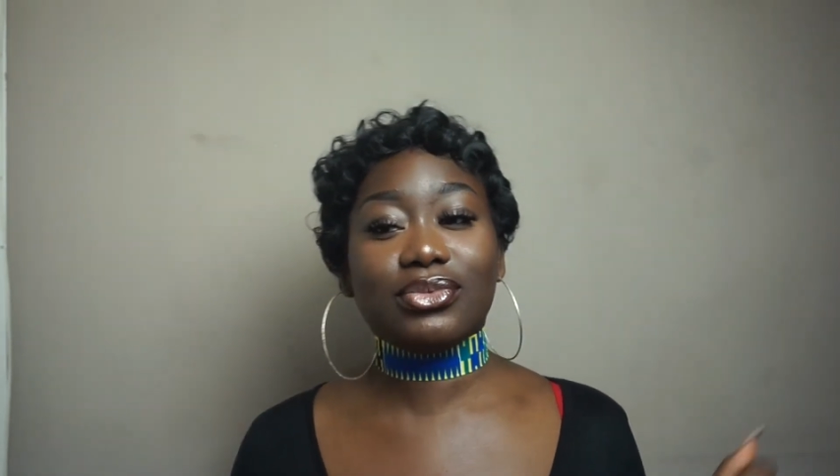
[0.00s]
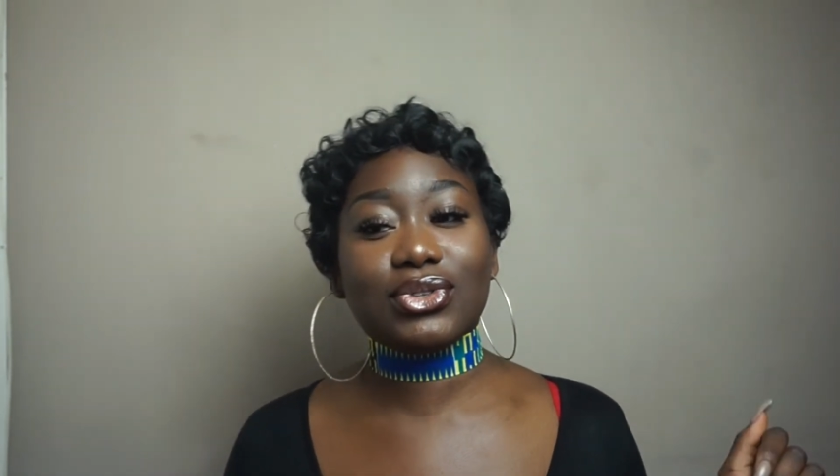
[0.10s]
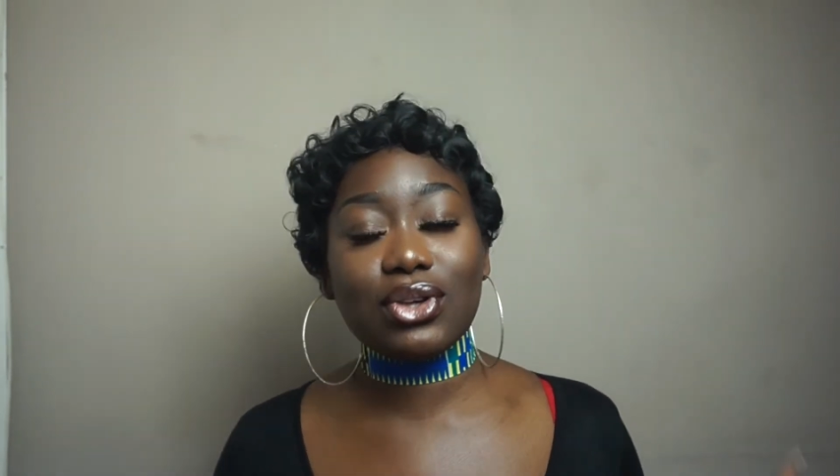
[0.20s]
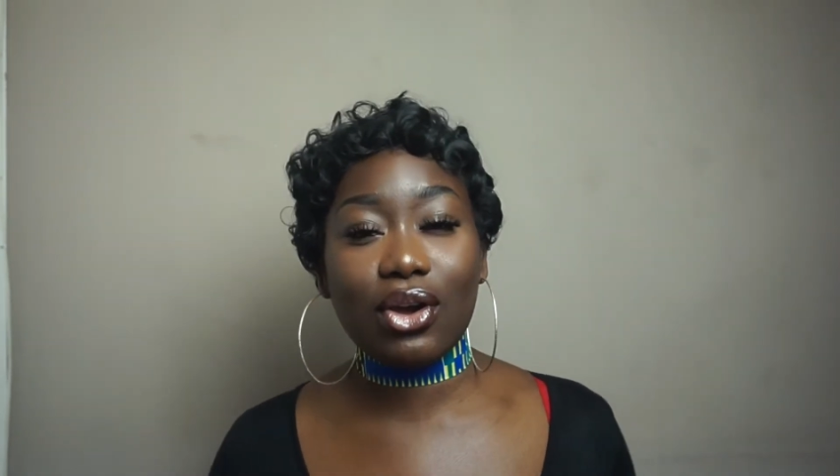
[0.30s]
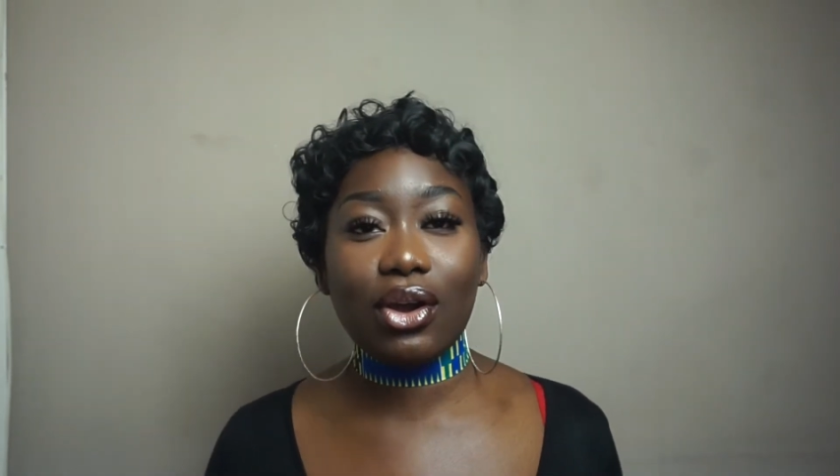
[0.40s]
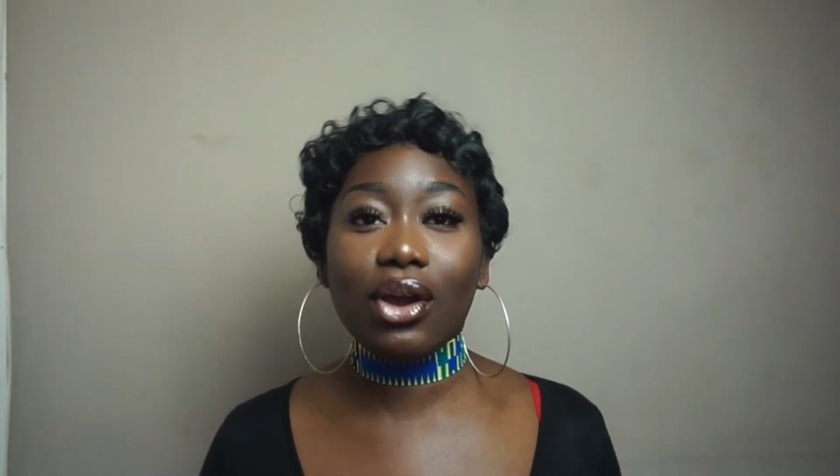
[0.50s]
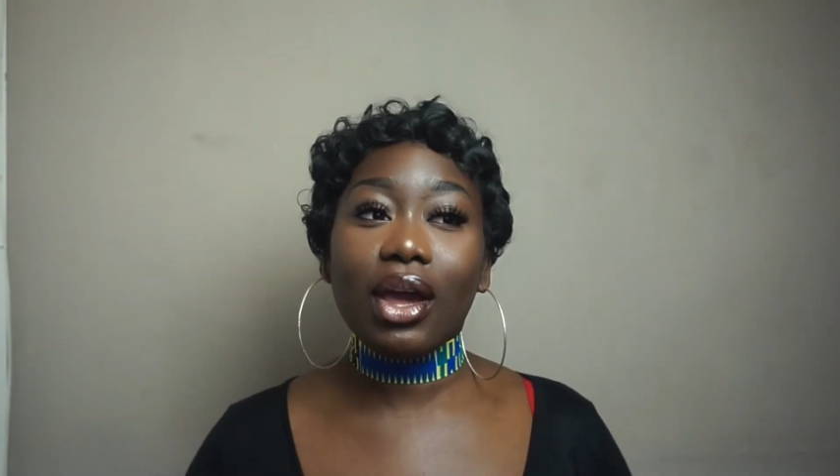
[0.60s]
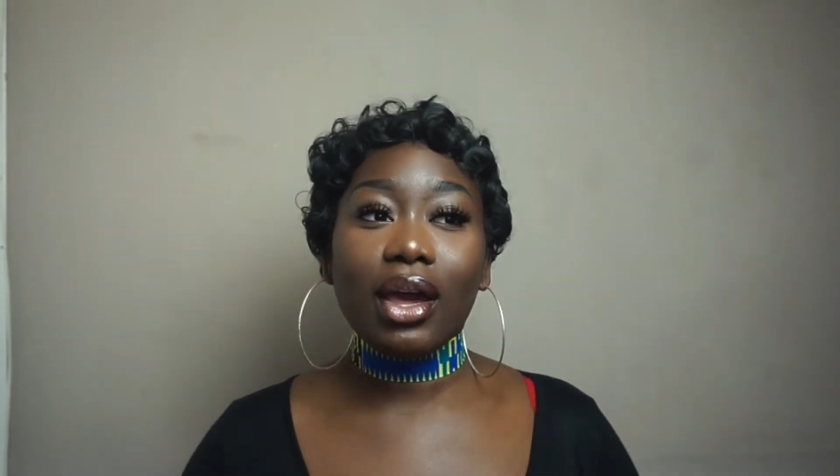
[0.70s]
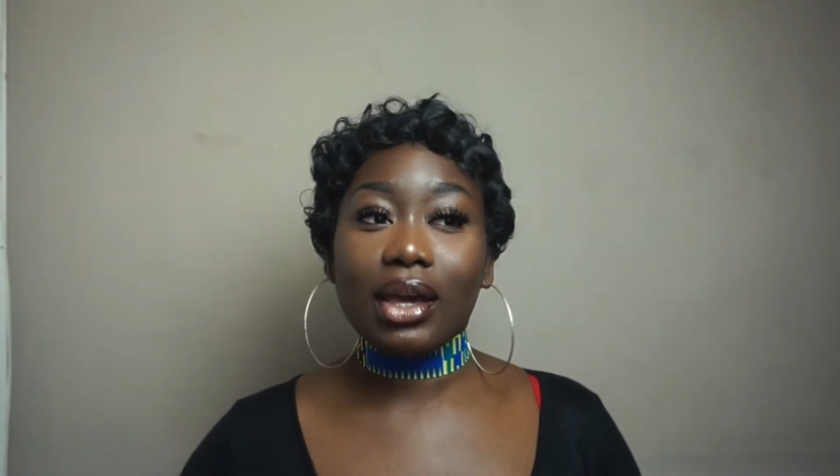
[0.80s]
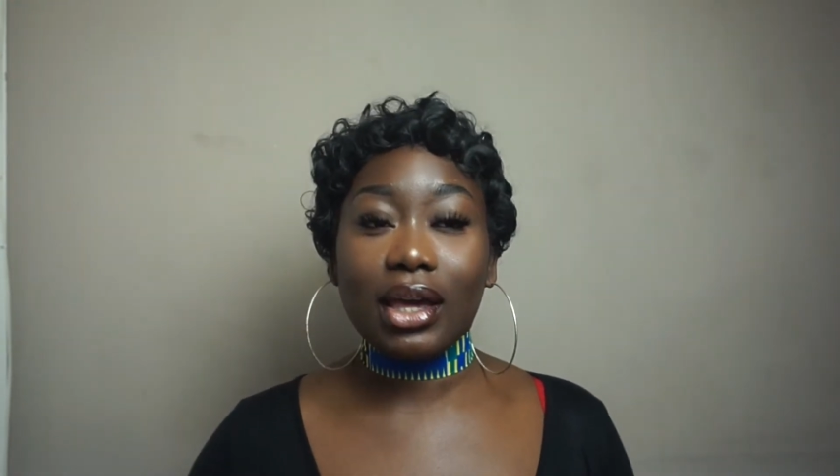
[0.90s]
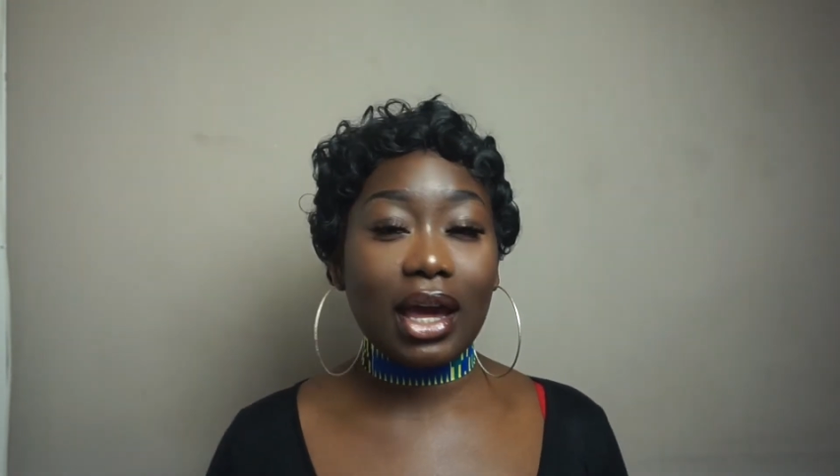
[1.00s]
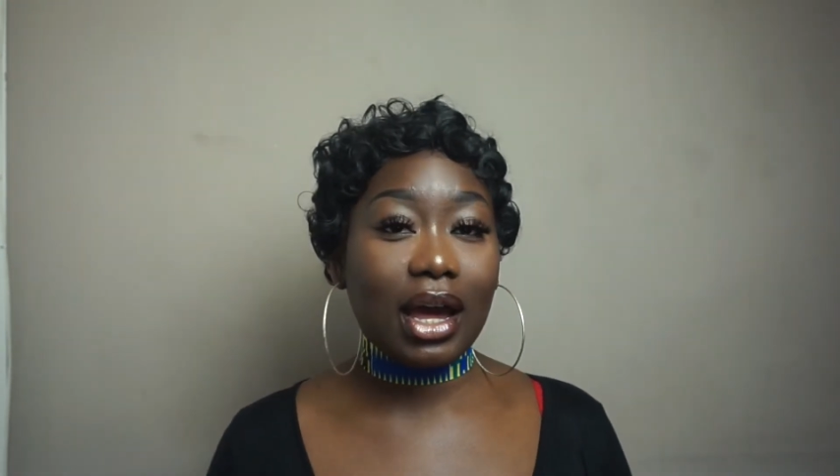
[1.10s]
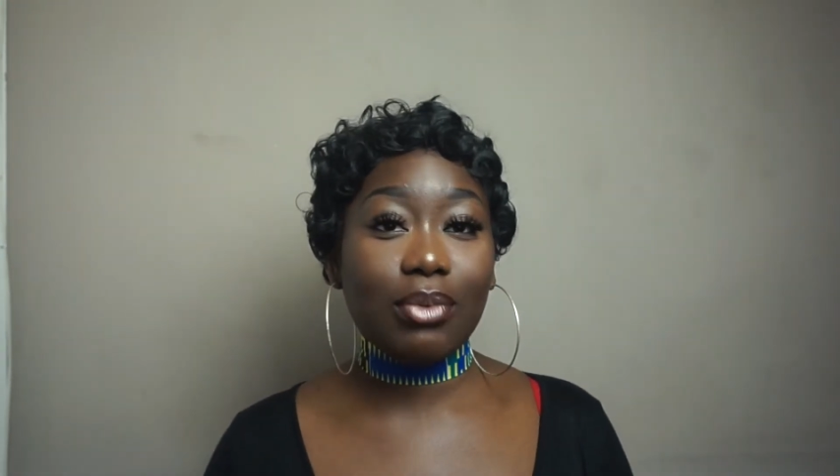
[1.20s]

So yeah,